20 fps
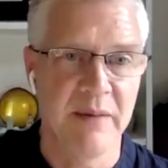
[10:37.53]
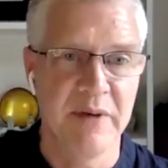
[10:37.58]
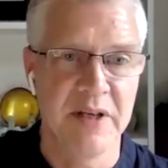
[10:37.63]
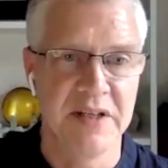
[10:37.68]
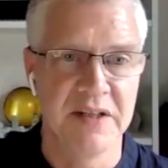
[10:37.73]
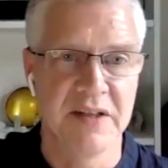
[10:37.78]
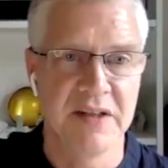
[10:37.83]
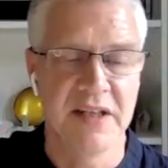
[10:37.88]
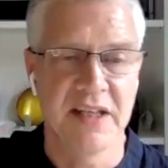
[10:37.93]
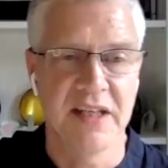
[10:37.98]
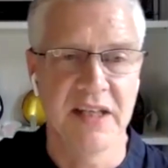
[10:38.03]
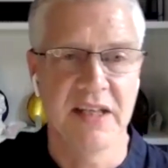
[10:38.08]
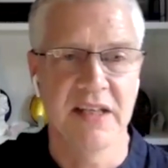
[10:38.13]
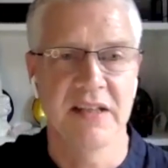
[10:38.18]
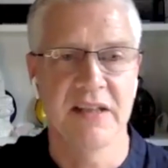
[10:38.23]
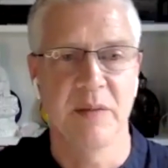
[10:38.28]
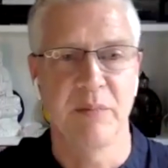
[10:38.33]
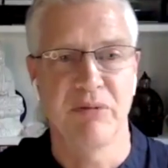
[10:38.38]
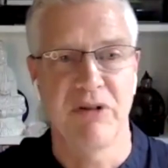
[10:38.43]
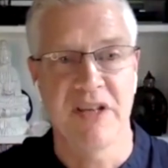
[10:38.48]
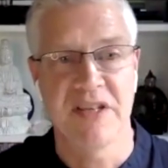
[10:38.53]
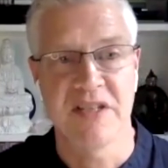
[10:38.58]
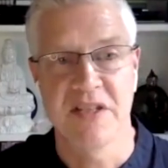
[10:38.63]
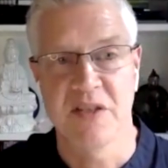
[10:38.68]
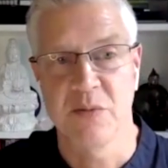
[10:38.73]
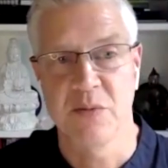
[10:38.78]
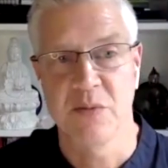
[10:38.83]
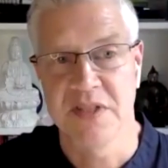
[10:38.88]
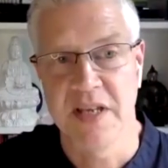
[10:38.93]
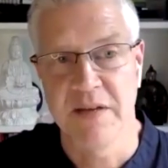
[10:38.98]
I mean, the
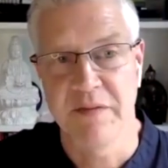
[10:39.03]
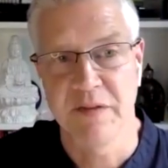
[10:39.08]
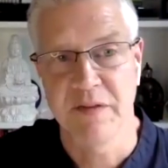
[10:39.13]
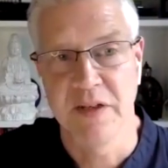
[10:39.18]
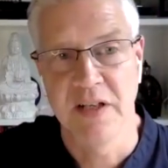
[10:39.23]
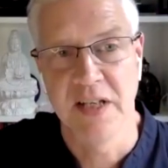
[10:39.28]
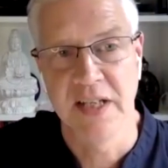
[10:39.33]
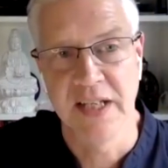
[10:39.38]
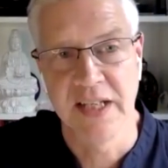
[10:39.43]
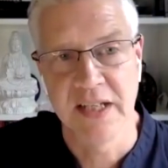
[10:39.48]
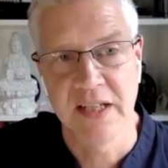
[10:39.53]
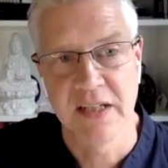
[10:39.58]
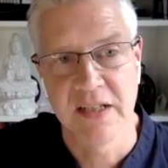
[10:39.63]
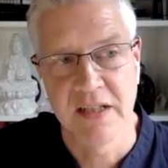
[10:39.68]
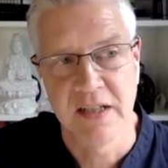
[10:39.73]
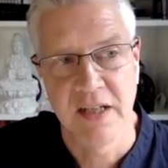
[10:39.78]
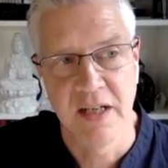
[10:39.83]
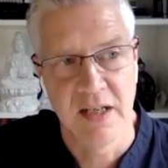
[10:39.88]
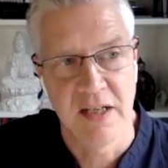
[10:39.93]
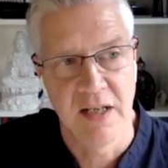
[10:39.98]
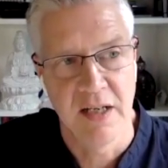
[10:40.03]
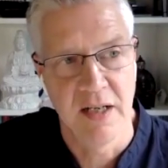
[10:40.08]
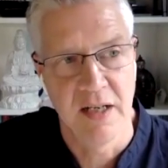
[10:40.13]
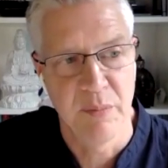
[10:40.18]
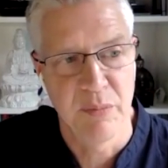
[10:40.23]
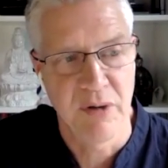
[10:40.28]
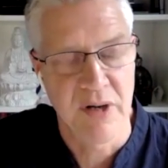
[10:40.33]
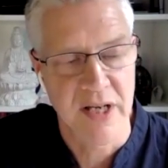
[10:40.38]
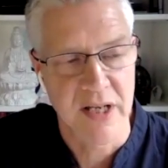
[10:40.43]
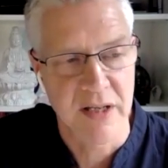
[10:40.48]
presence was definitely a
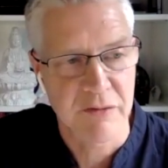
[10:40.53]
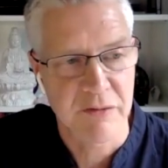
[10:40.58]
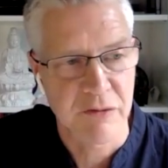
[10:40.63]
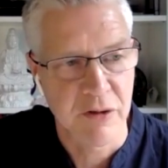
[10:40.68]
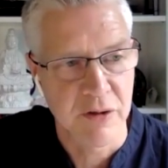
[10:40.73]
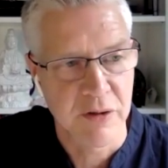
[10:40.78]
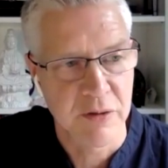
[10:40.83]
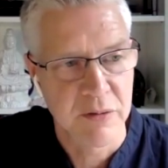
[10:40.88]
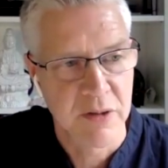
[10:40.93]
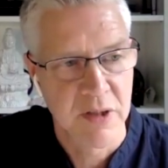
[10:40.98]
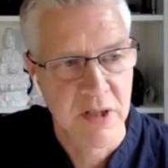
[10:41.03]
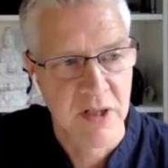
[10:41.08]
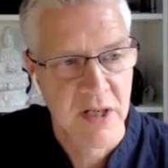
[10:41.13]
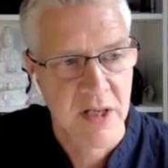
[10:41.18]
breakthrough.